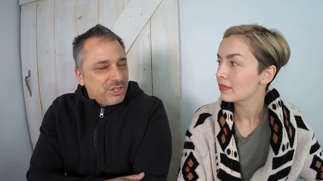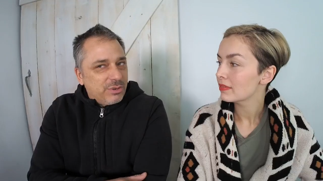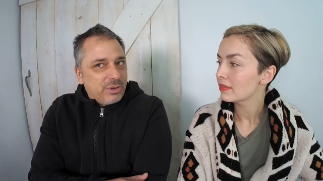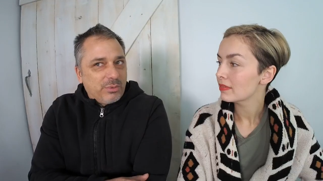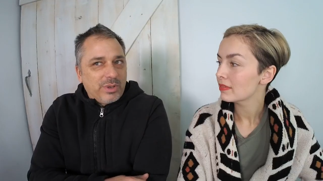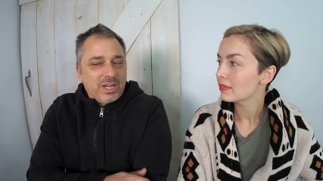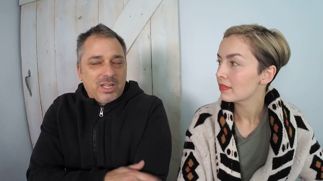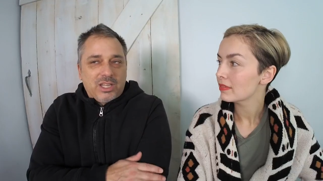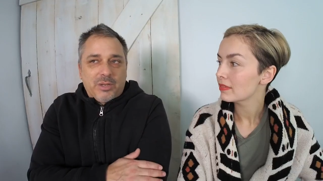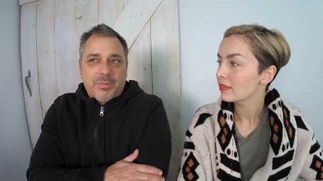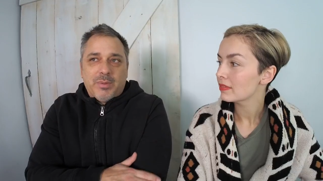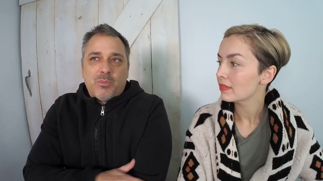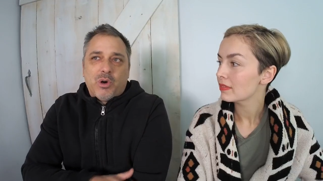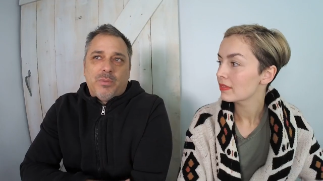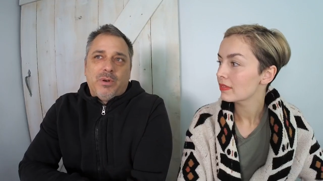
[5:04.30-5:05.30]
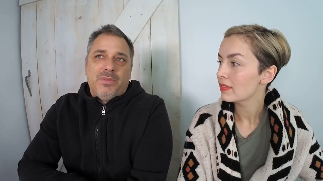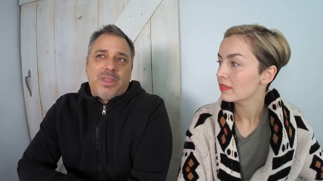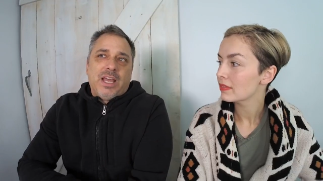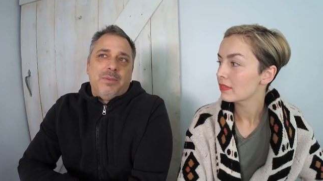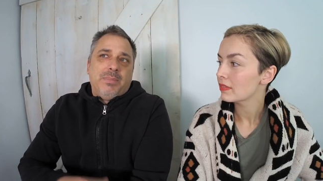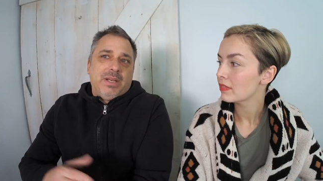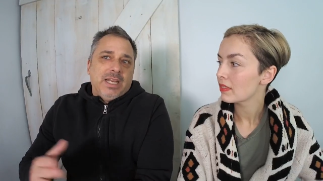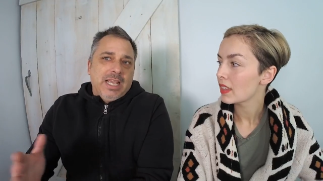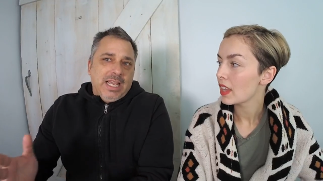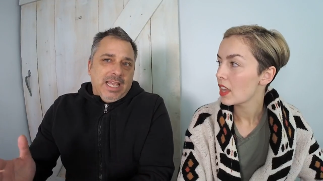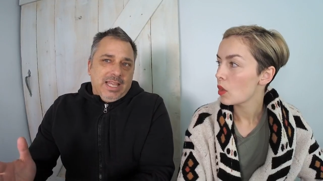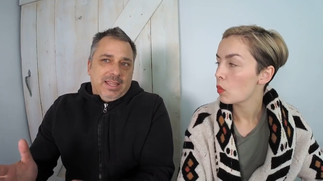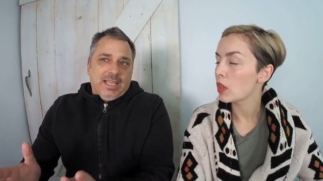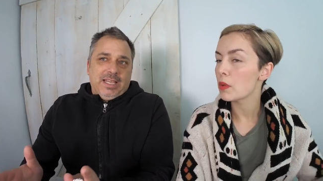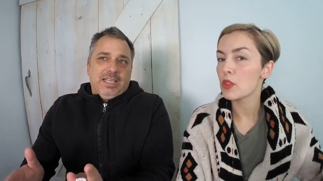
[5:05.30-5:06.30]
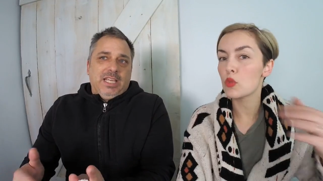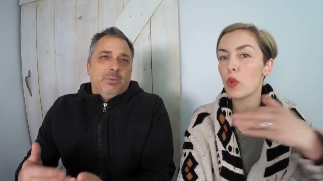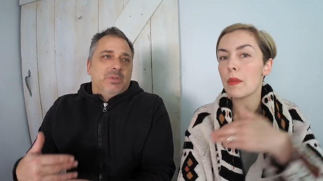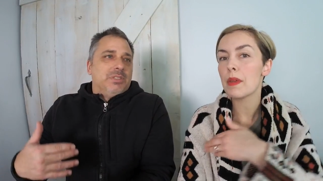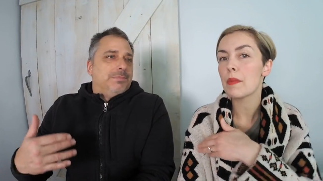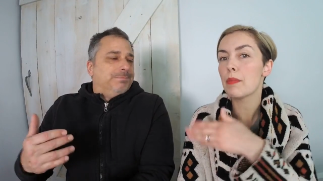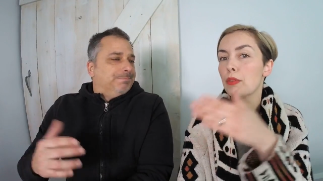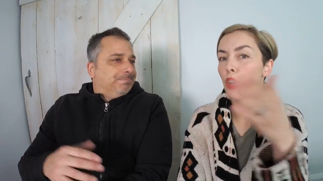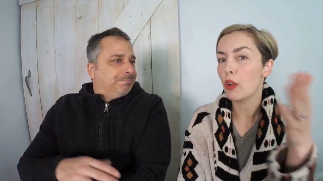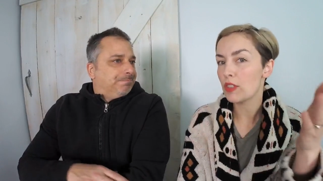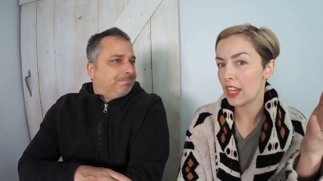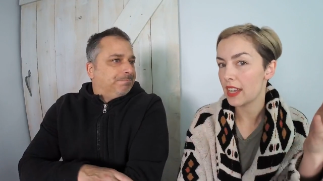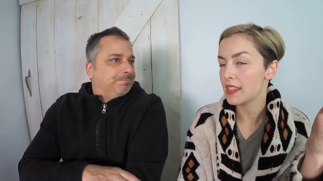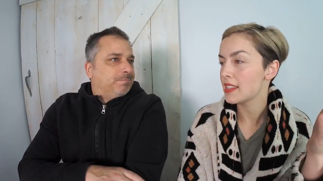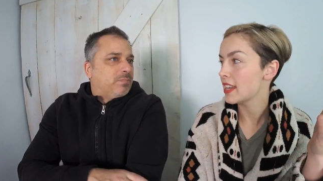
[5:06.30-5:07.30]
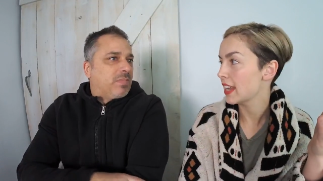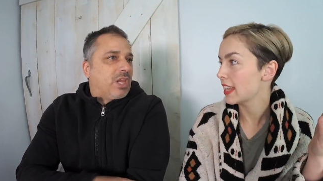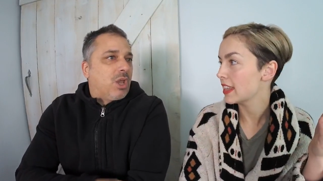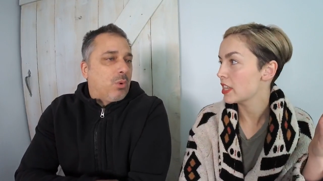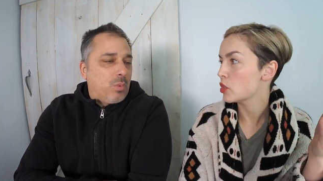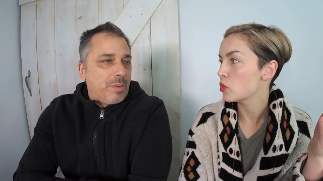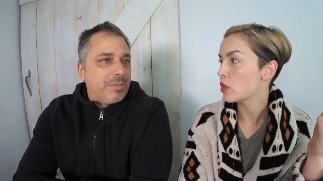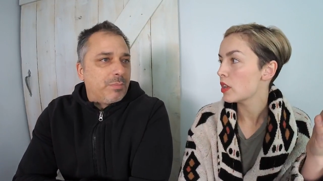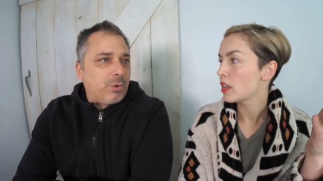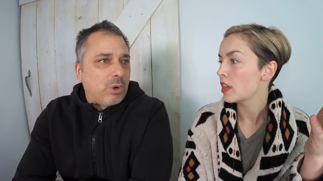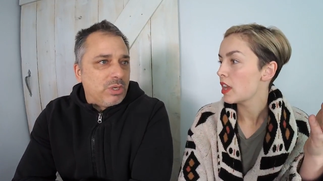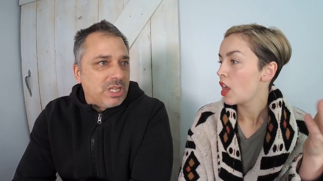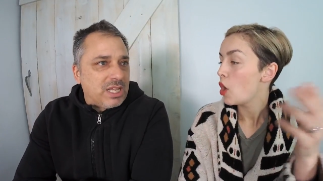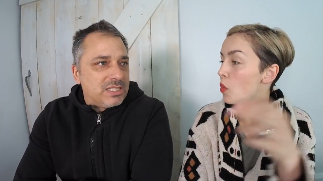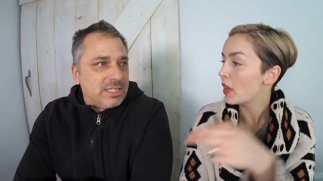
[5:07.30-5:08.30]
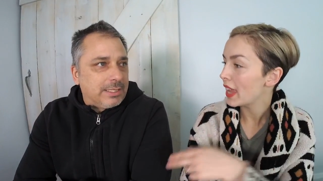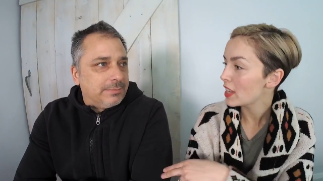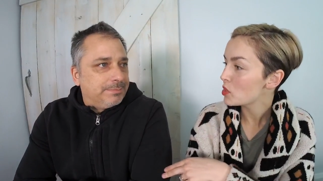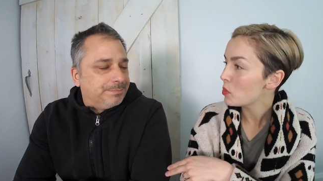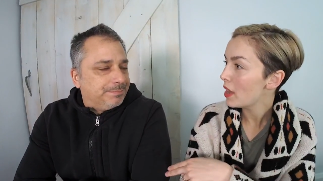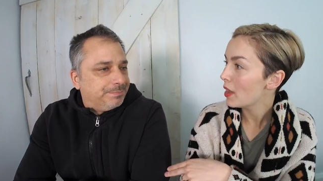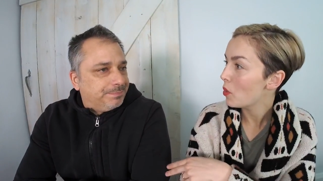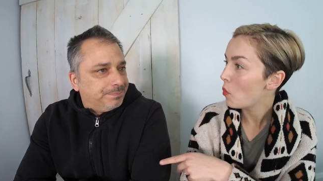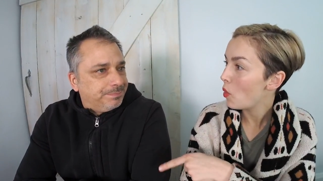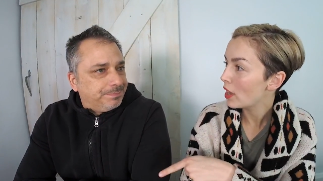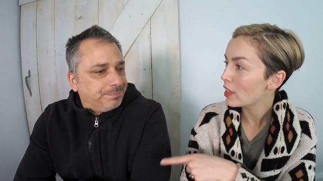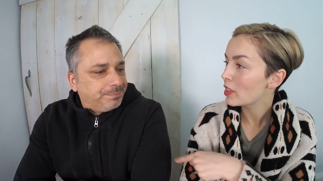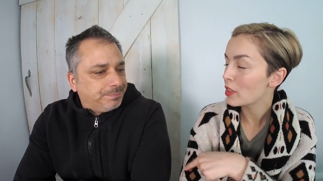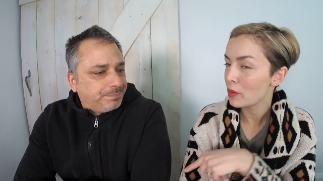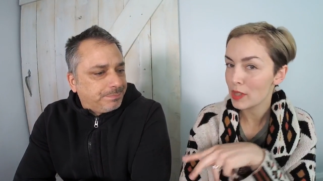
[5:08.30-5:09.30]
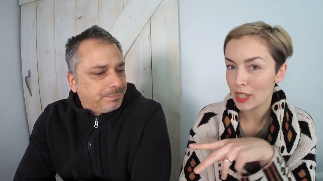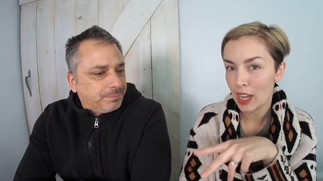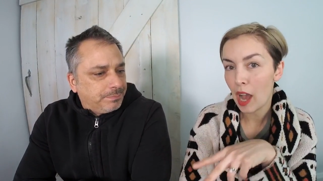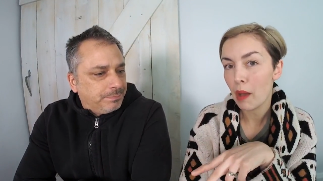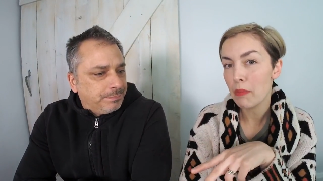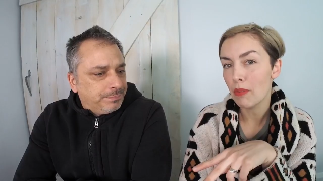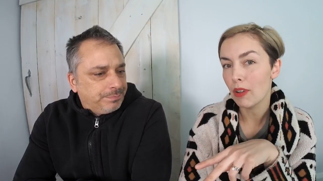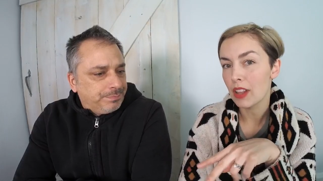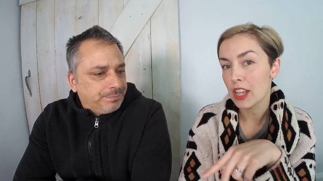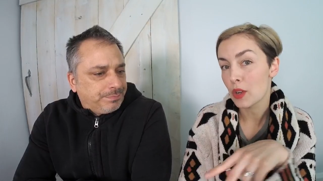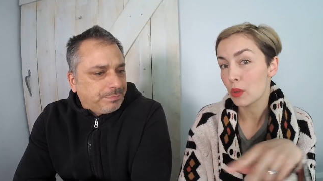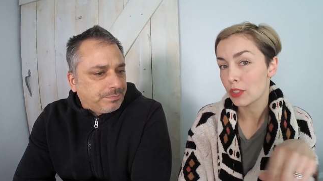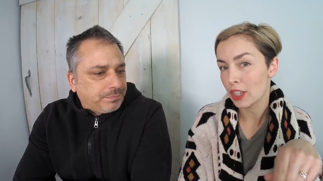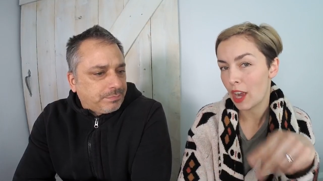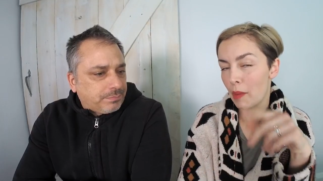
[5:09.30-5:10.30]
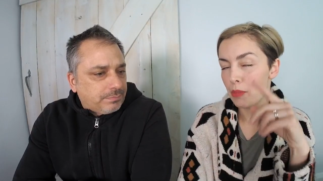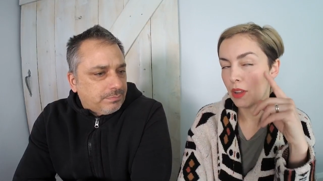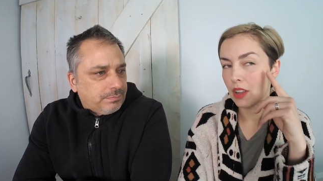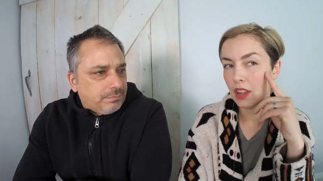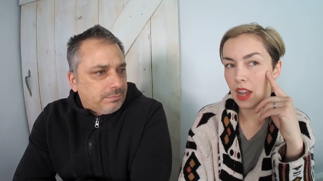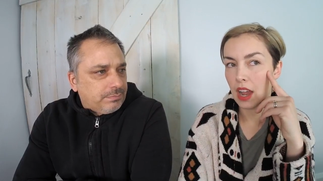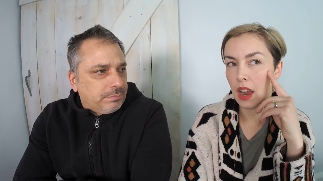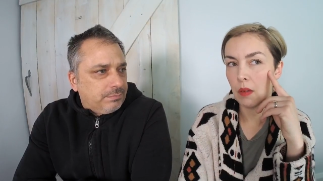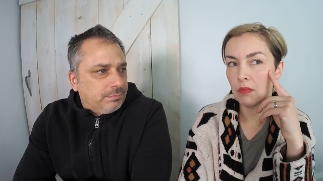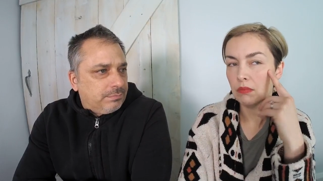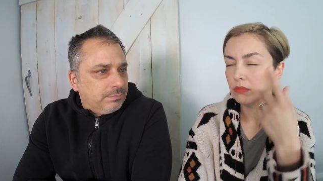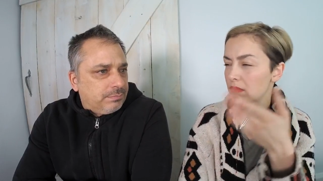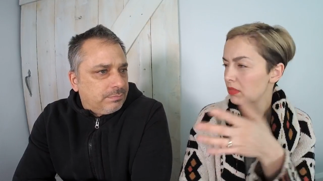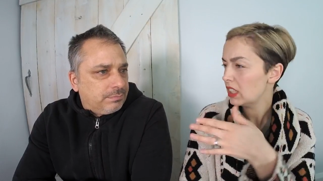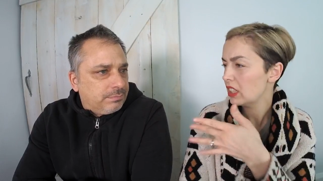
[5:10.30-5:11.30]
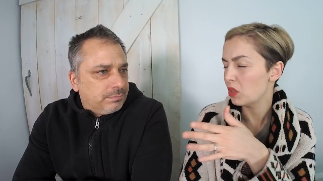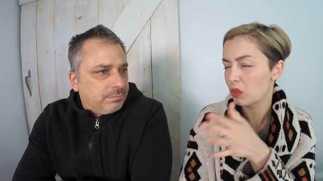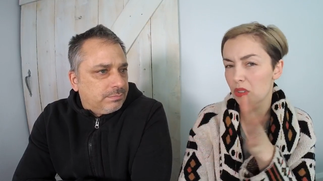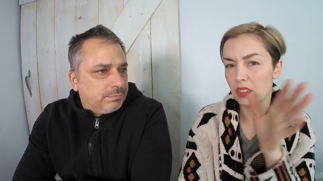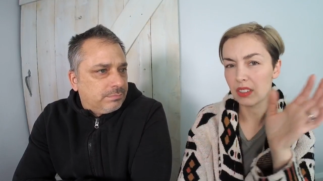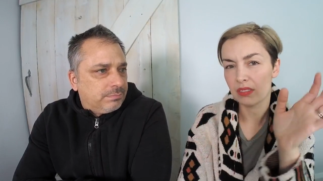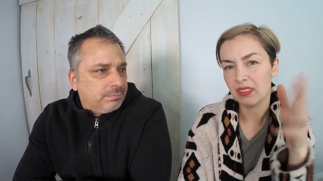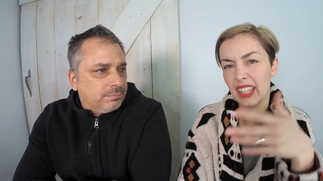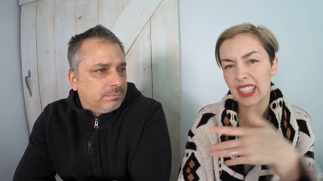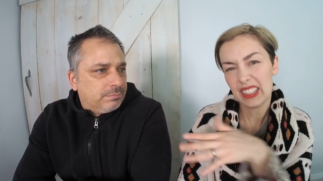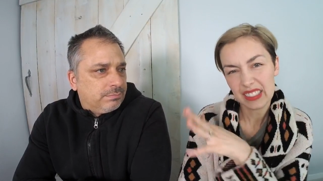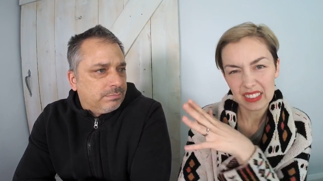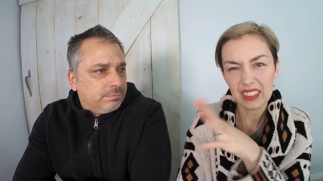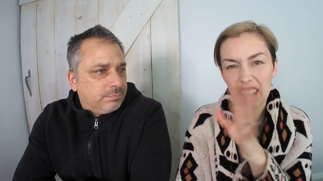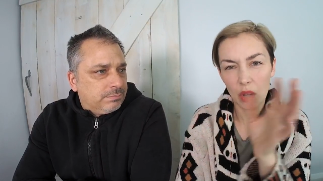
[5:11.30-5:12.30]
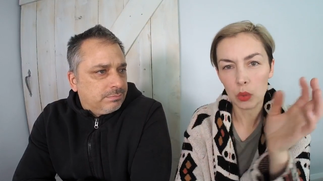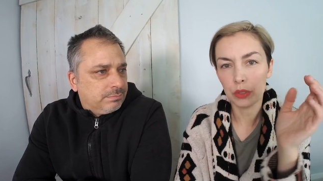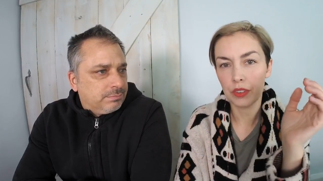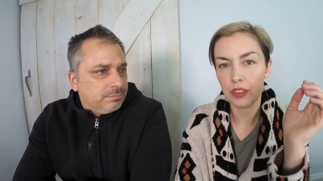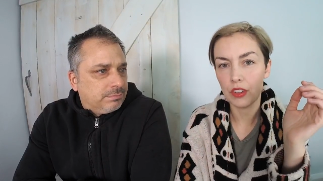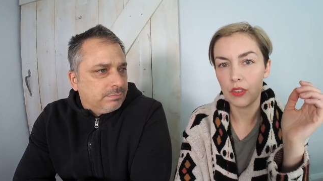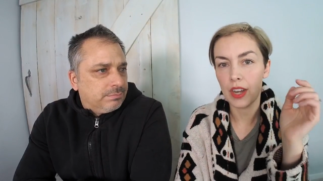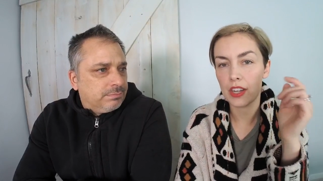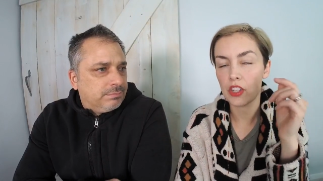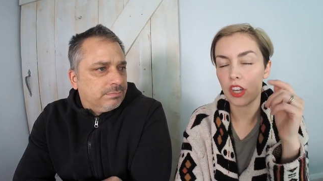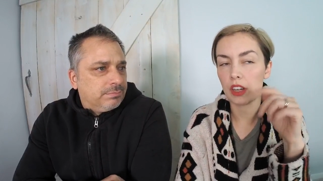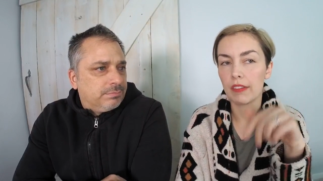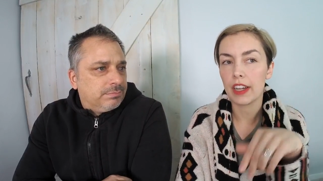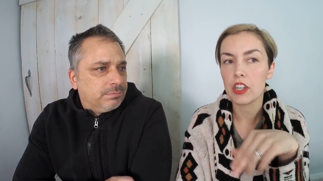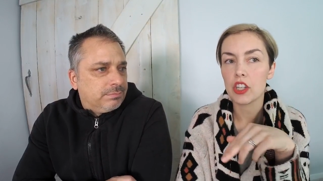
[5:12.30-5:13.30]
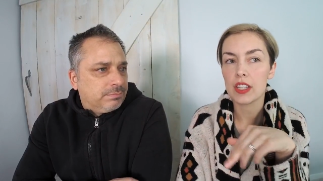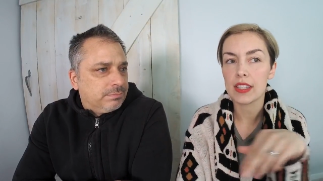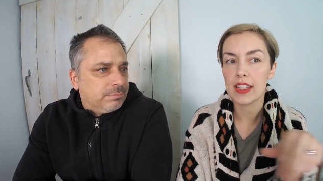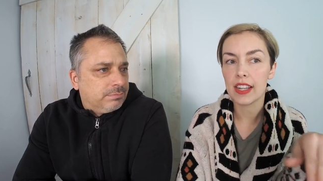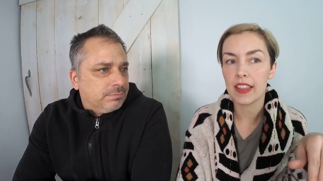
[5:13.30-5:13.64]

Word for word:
Speaker 1: I would have read a little bit more about that. But the idea was women protesting at these.
Speaker 2: Women protesting. Well, guess what? There was a couple, an older couple, a little older, like older than you, next generation,